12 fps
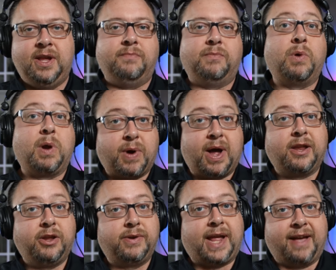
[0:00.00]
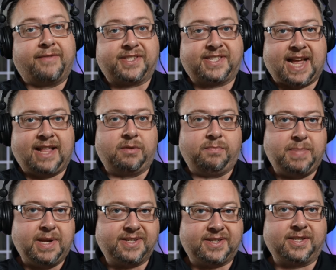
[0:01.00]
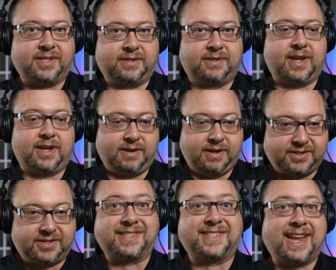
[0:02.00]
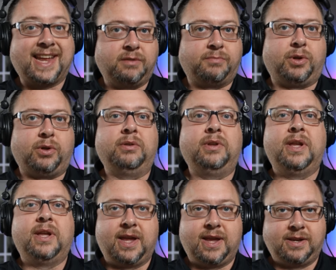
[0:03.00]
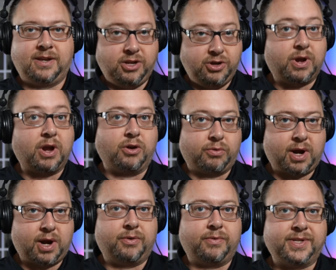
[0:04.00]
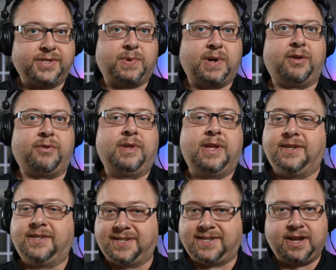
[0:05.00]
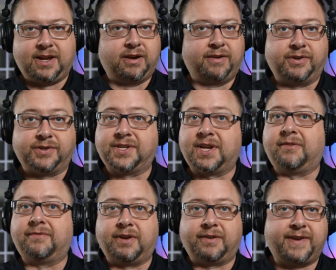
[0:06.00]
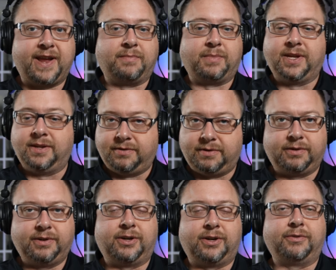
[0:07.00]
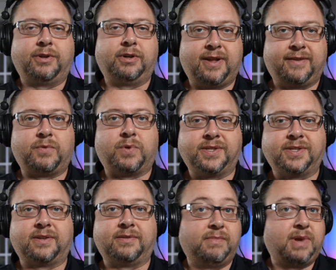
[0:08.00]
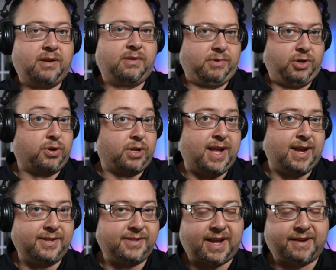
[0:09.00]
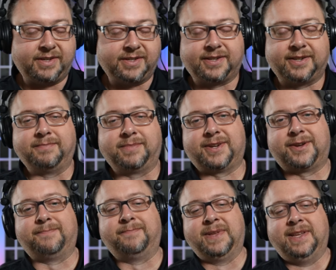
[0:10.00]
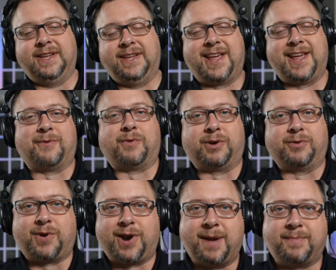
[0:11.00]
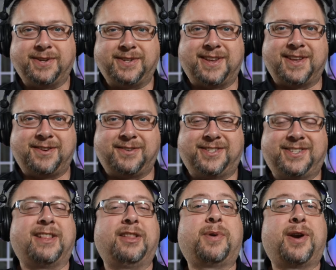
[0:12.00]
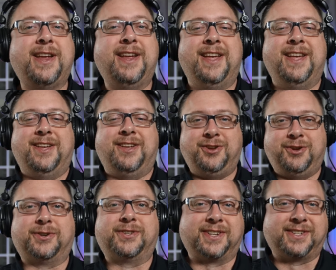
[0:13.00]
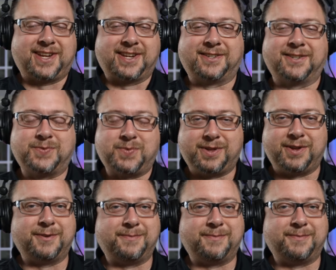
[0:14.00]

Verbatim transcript: But we want you to have a solid business that is sustainable and you can grow as well to take care of yourself, your family, your loved ones, and your clients, obviously. So yeah, we're happy to celebrate your successes with you.